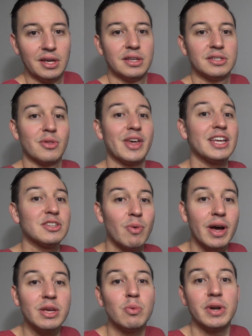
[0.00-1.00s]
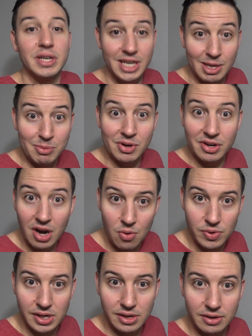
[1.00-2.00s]
So that's why you want to keep your
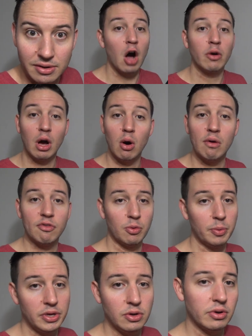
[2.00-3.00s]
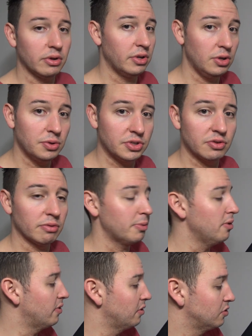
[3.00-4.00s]
coating. I'll go over what you can use to
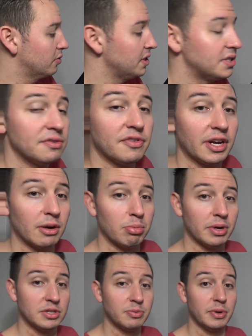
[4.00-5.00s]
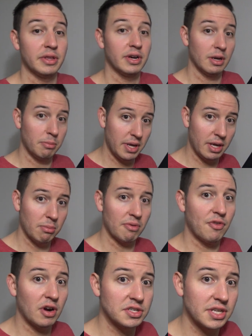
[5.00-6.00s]
remove those greasy fingerprints with here in a minute, but
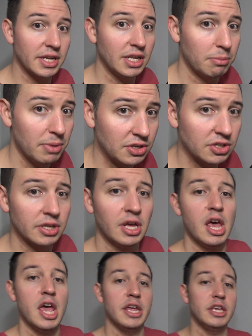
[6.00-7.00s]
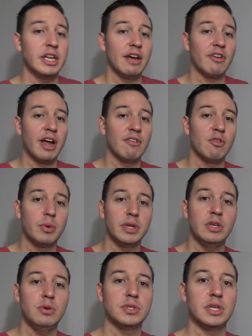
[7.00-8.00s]
first I need to mention you never ever want to
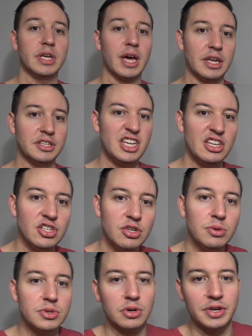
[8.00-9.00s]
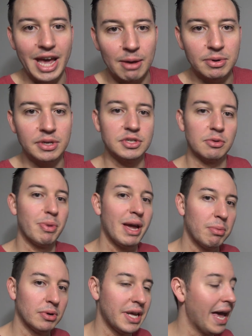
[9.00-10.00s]
use any kind of tissues or napkins or
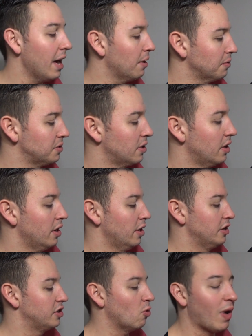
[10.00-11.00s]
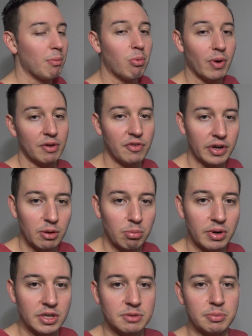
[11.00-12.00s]
paper towels to wipe away
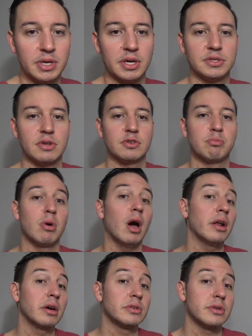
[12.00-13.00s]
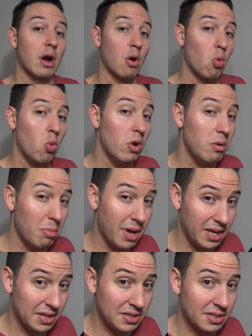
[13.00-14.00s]
fingerprints, because those products are
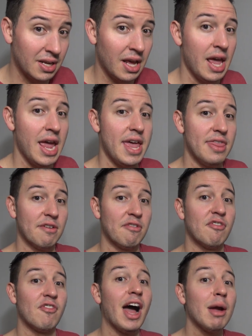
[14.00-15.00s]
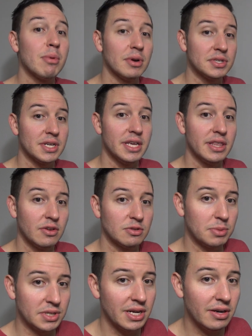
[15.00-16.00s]
wood-based and the fibers in those
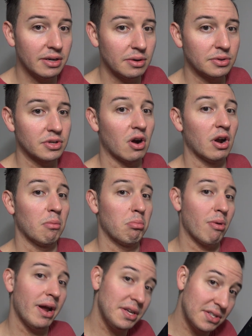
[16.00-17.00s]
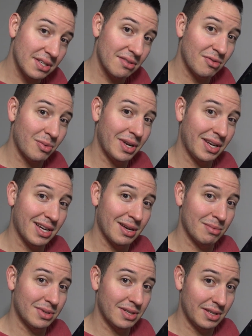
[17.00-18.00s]
materials are abrasive when it
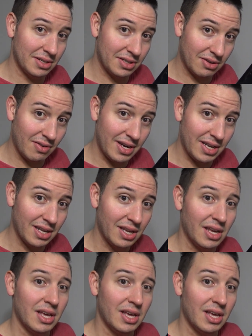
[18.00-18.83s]
comes to the screen.